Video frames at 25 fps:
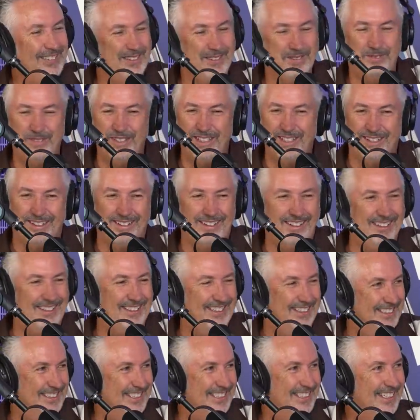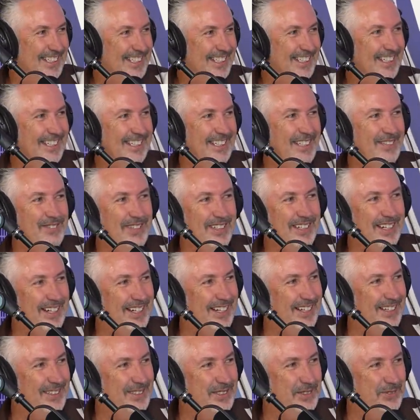going to be honest. You know. Can I be
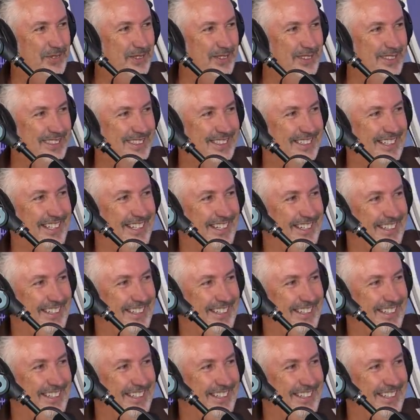100%